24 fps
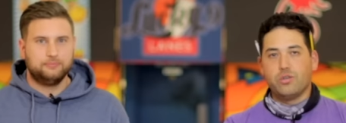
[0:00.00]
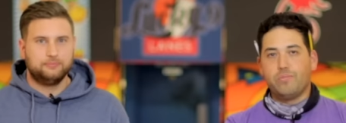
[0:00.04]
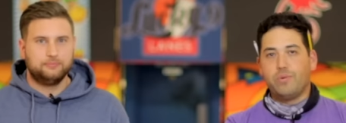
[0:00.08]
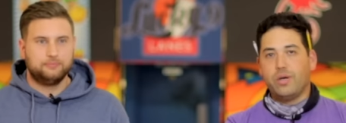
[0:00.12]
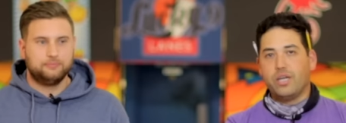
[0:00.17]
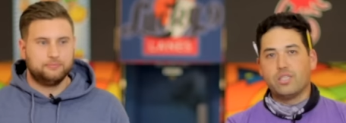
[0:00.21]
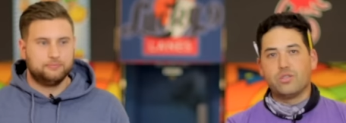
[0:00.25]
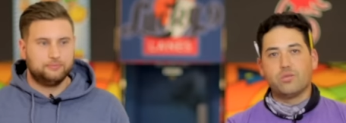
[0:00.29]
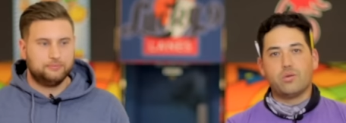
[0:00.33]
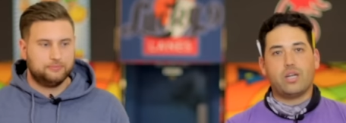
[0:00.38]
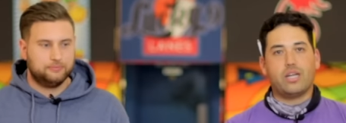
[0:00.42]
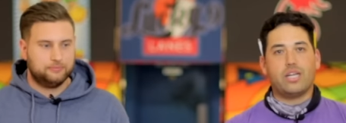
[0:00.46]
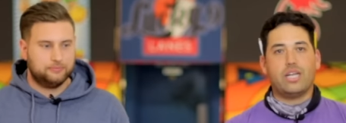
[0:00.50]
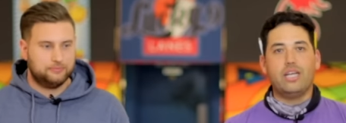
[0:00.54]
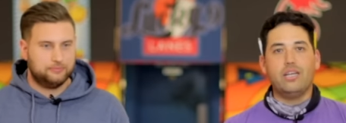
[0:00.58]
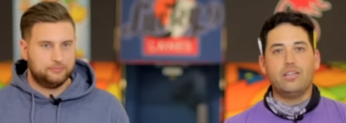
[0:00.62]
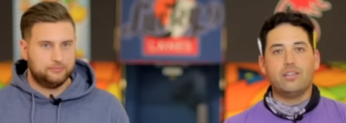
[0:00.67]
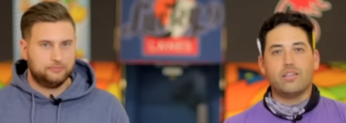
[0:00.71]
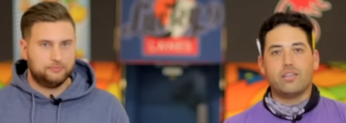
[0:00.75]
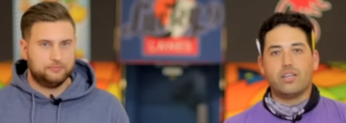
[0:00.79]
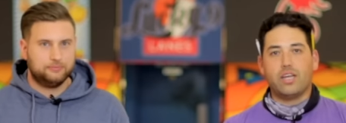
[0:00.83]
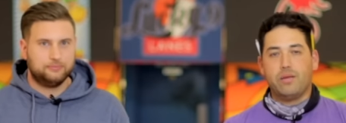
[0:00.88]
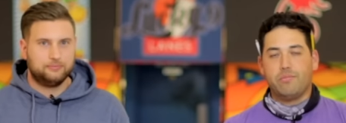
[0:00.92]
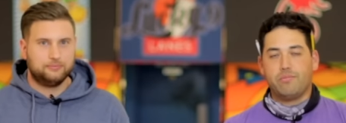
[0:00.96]
Speaker 1: depends what I
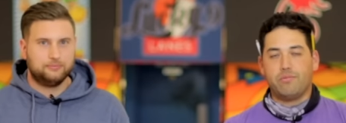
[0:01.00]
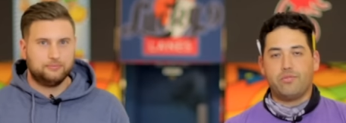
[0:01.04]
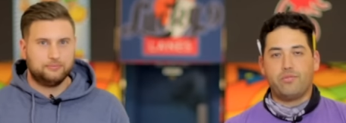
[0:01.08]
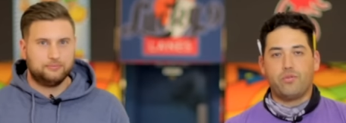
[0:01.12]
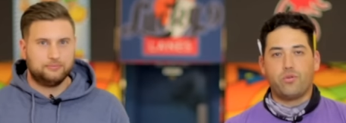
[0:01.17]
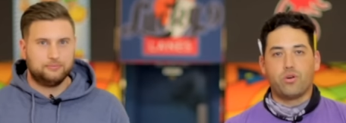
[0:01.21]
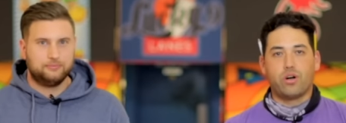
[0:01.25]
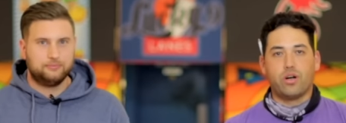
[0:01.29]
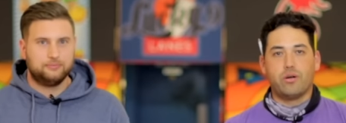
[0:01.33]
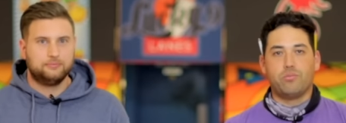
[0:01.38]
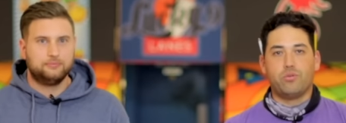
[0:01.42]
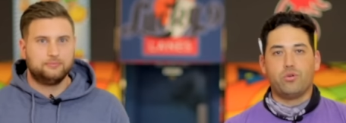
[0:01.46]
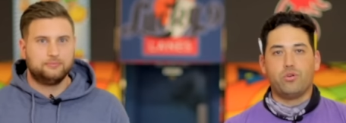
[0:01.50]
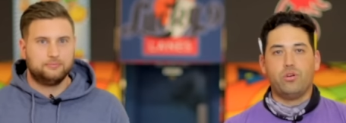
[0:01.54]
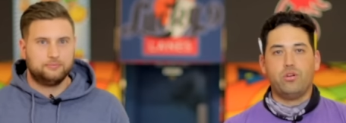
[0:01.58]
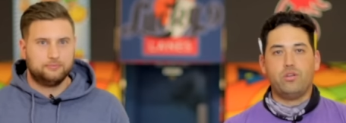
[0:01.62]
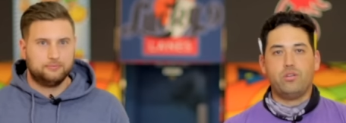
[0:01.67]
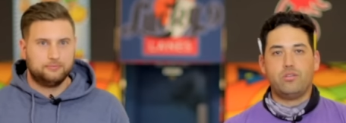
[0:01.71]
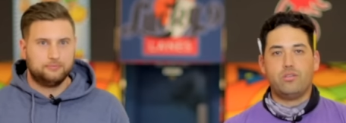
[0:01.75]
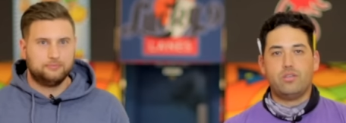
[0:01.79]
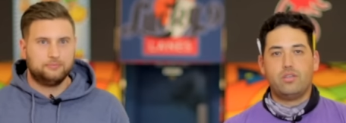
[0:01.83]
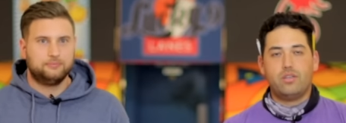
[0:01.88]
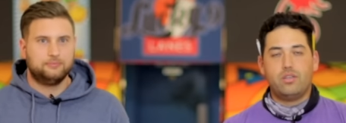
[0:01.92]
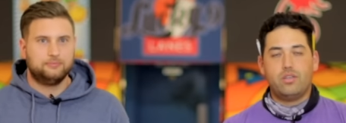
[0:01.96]
eat the night before I
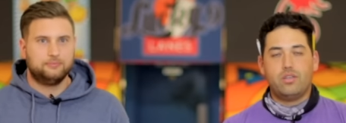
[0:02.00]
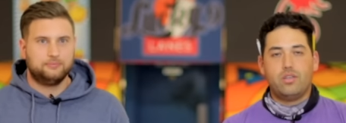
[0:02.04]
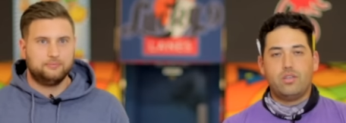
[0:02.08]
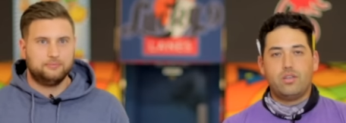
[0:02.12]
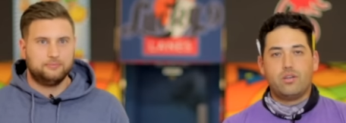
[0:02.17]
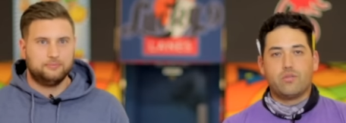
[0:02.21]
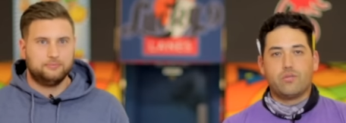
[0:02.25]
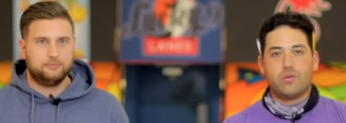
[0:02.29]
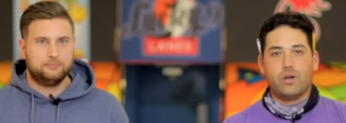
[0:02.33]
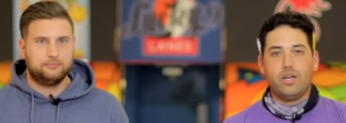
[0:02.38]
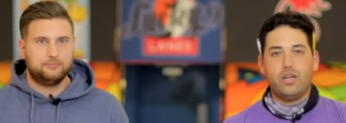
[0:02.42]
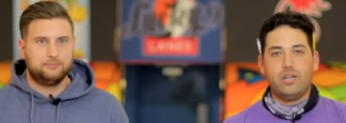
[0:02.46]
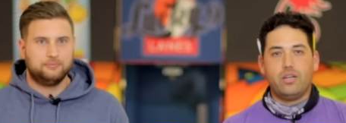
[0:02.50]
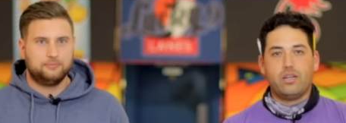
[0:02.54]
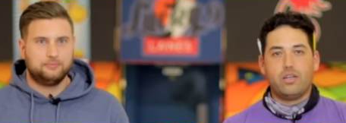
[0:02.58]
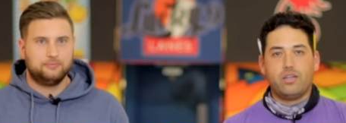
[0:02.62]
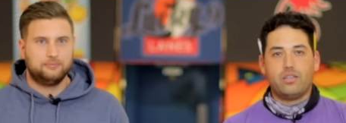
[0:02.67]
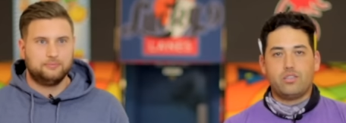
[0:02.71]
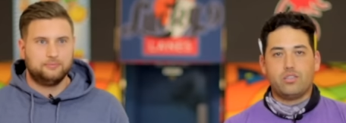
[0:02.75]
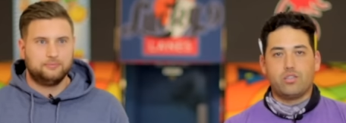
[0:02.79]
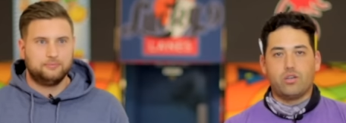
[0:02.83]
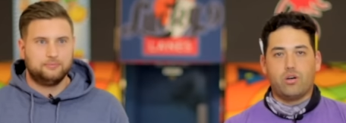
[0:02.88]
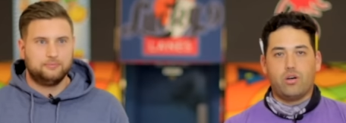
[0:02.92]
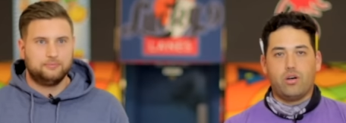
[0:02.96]
bowl, right?
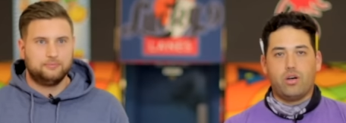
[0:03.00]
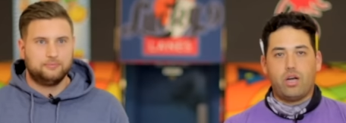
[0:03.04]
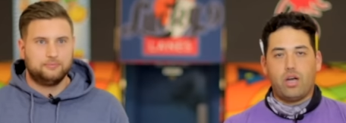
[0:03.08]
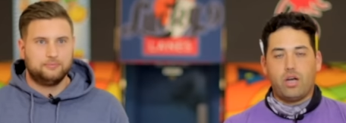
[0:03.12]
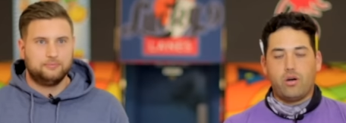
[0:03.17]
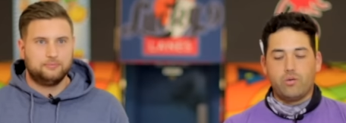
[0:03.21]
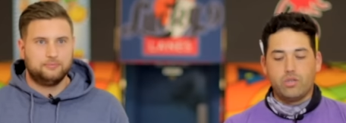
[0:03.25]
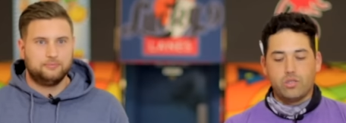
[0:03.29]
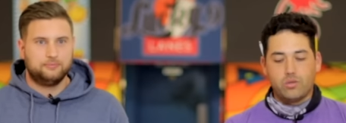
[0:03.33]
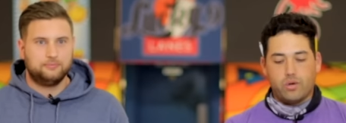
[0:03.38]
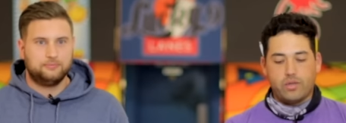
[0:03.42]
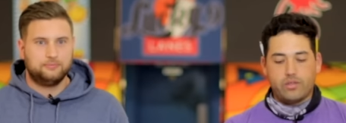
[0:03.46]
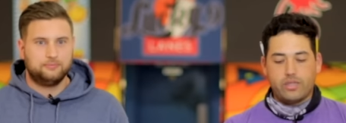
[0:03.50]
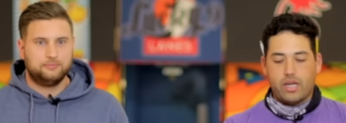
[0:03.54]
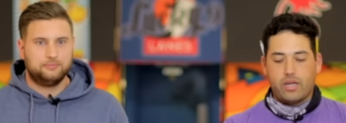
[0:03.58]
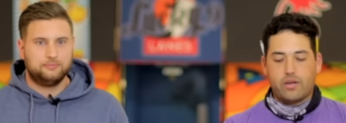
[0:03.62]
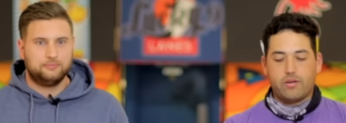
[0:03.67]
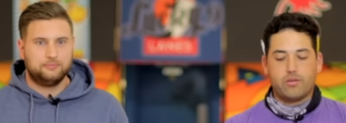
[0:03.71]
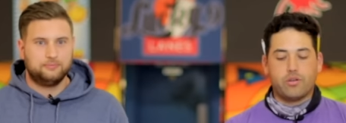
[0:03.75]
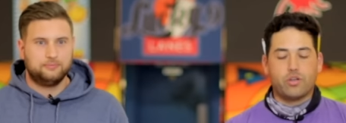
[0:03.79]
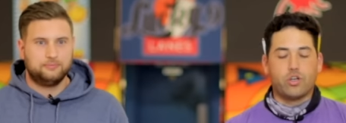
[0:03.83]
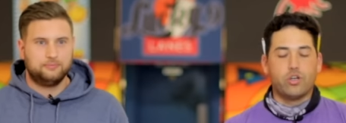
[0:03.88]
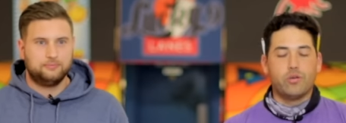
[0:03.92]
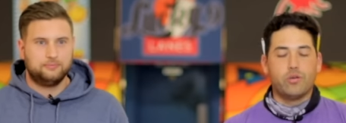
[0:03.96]
So I always want that